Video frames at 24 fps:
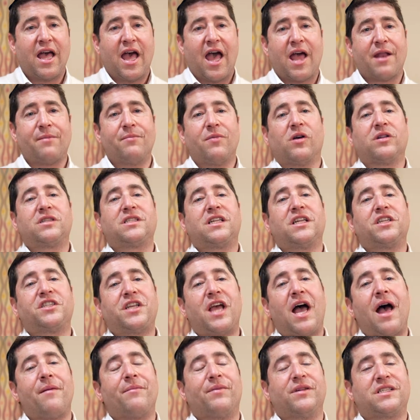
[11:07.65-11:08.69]
and Motzei
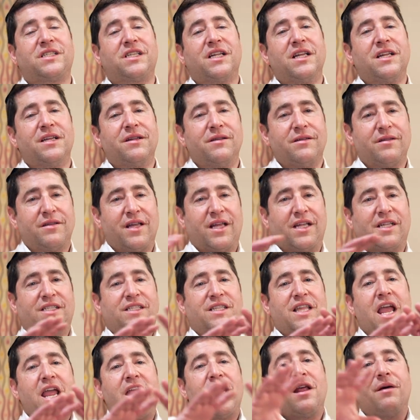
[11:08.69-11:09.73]
Shabbos is
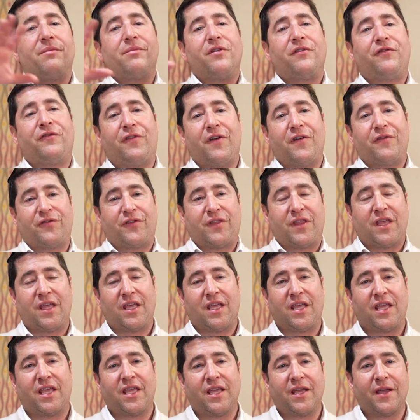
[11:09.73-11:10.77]
day number
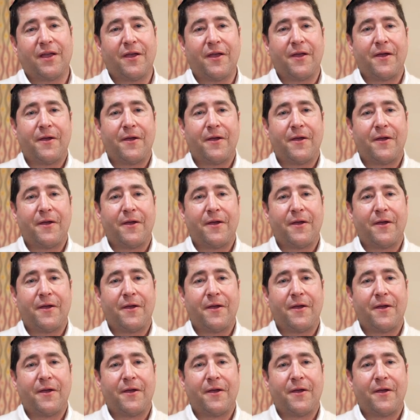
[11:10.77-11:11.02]
50.